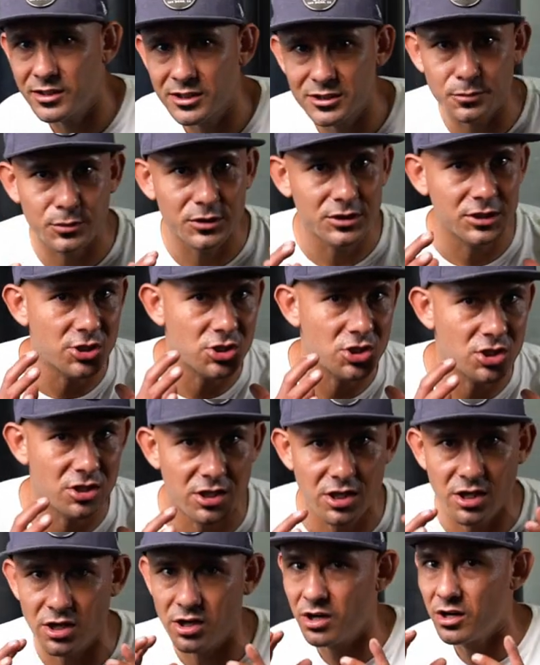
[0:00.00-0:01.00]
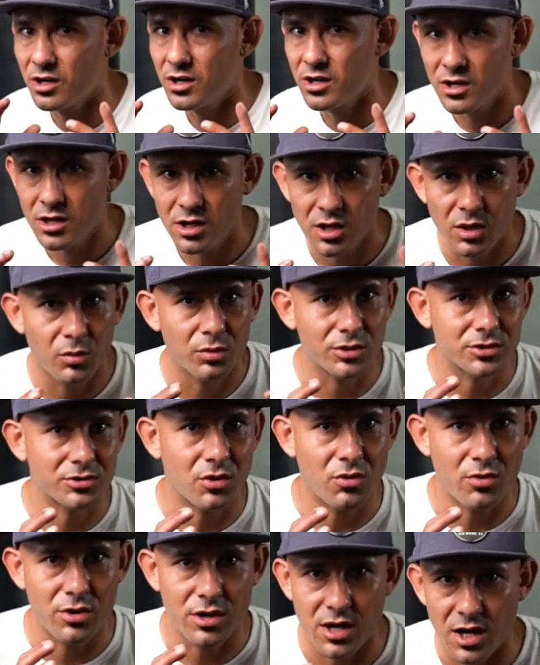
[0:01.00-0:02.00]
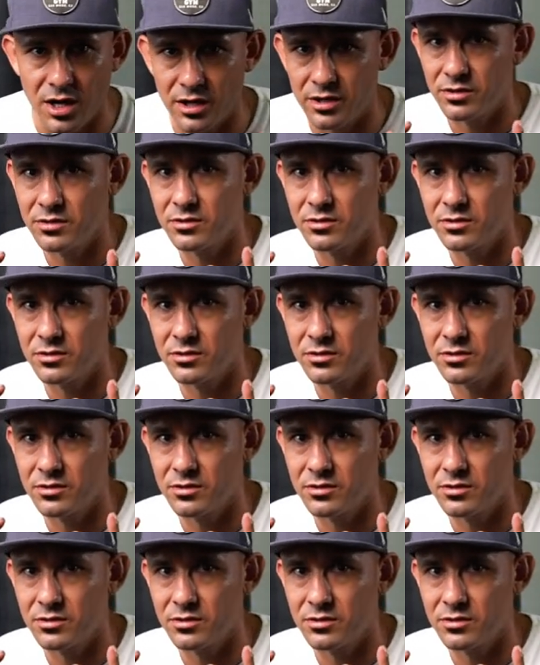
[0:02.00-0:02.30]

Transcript: this position here, what's going on,